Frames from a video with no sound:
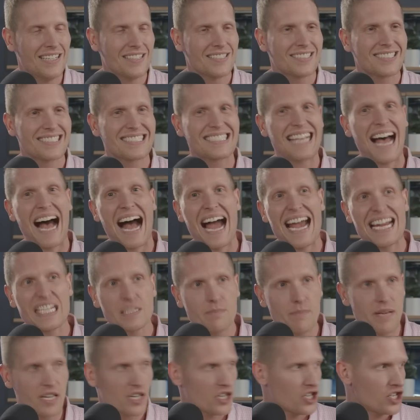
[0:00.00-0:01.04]

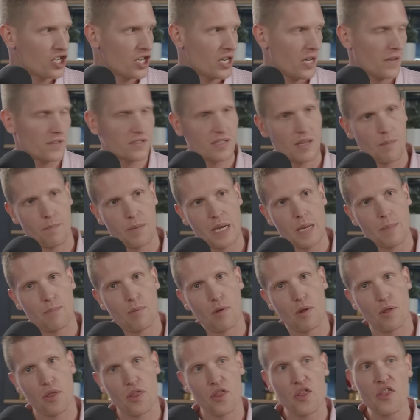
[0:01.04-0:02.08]
seismic shifts that
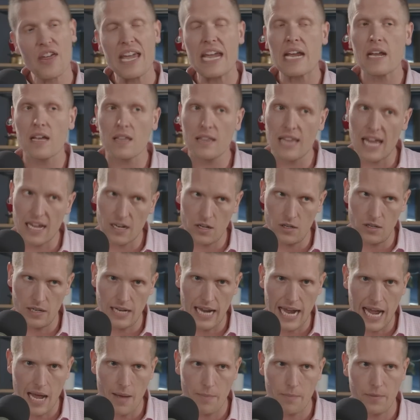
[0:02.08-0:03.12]
people think that could
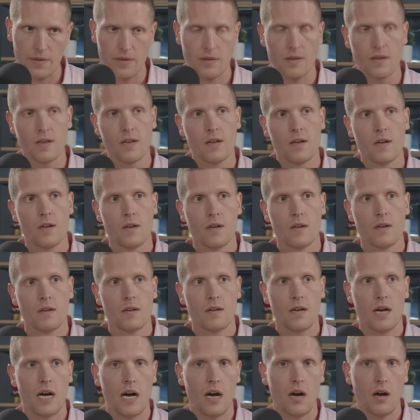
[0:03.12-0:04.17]
happen.
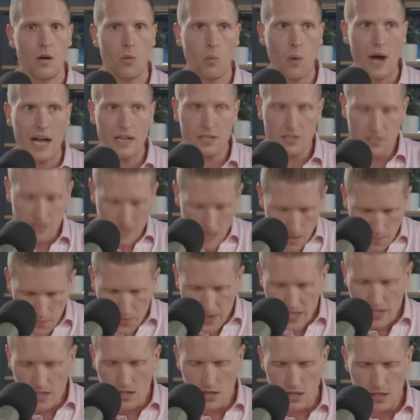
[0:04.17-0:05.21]
Uh, while
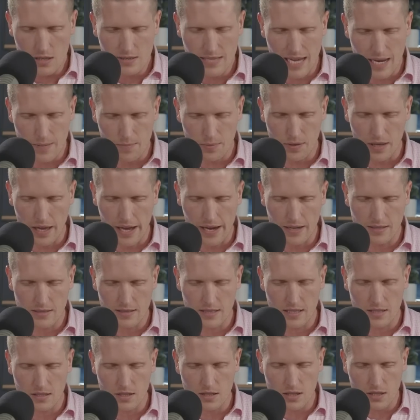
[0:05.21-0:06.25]
something could take place
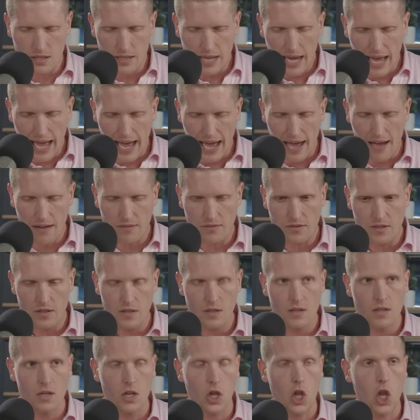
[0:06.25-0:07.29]
and it could have
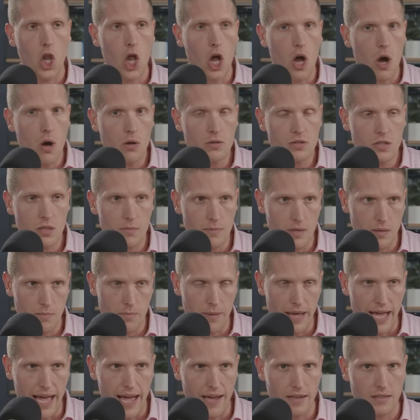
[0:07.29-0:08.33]
long-term
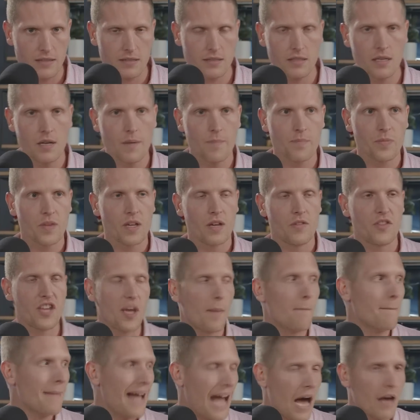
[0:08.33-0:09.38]
impacts, the
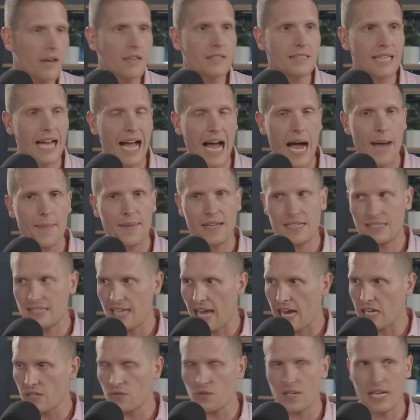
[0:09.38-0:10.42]
amount of time that it
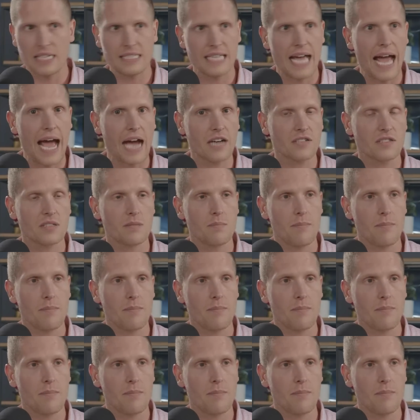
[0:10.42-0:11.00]
takes for that to actually